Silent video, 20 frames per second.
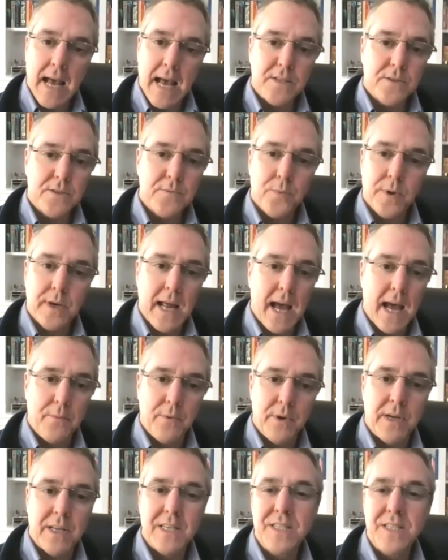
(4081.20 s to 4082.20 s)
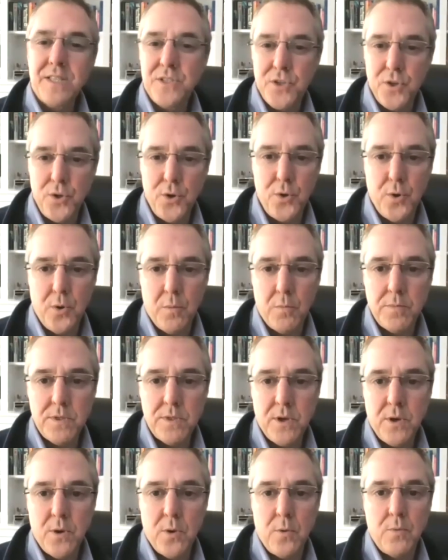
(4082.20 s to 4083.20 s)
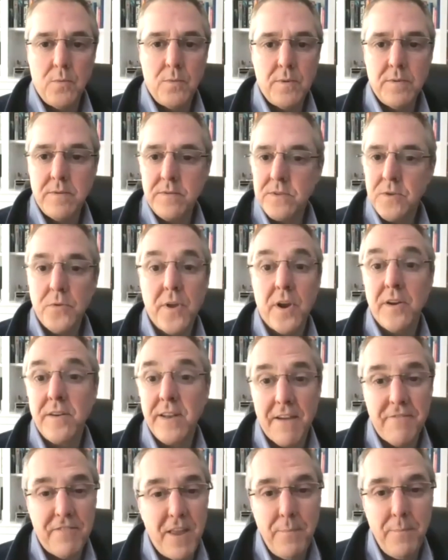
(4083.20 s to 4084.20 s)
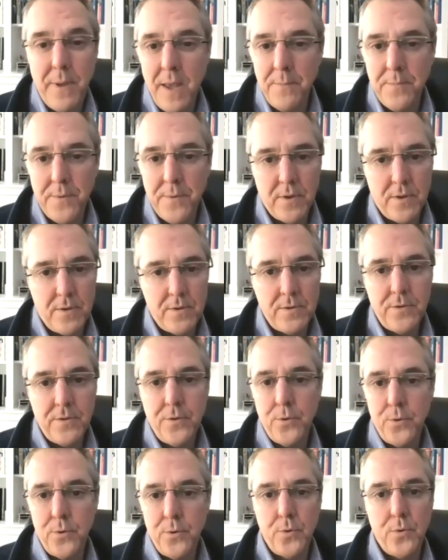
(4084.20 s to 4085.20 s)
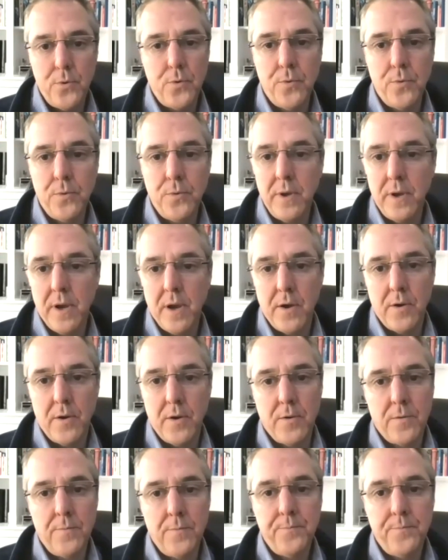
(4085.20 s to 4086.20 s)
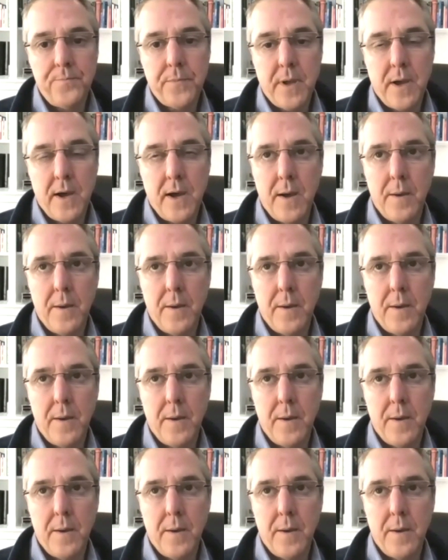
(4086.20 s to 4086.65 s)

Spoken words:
That's what I would assume. So there are definitely people who, even